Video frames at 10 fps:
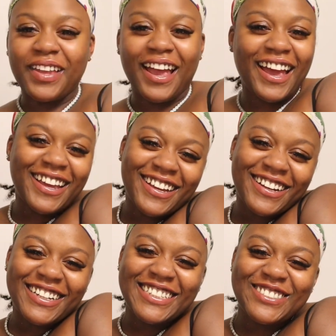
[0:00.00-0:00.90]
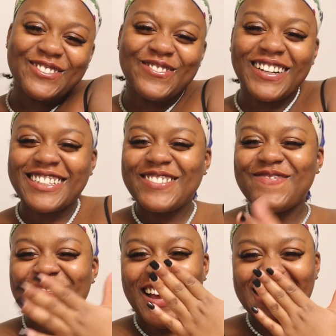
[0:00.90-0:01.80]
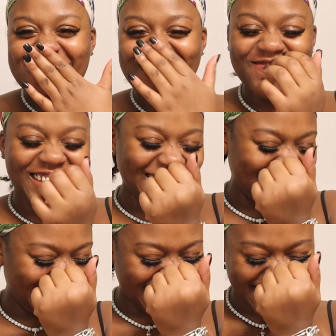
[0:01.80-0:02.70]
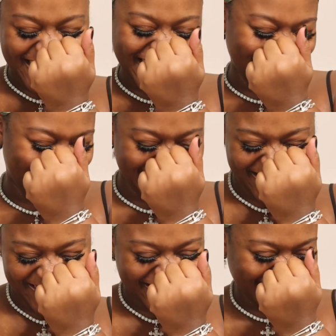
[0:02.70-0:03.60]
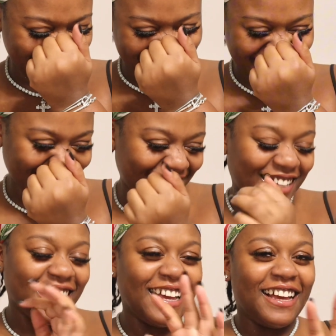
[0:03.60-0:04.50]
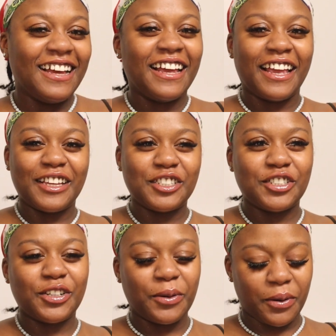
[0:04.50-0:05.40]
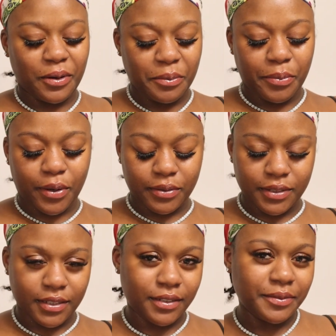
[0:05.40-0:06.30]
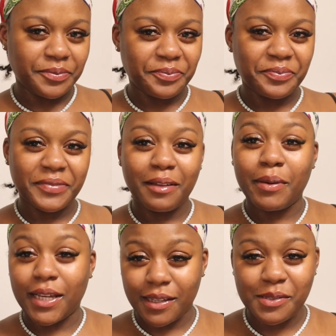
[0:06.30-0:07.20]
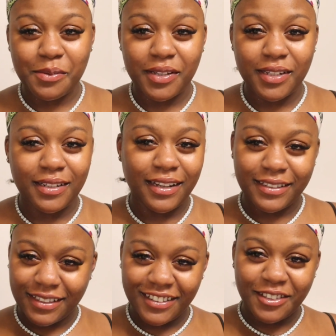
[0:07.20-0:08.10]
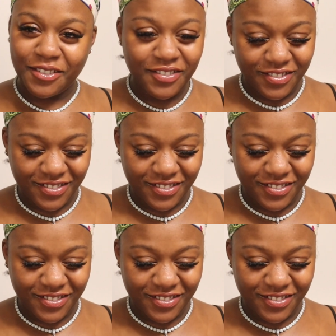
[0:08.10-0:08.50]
Hey y'all, welcome back to my channel. It's your girl BUR-thuh, the biggest one, not the little.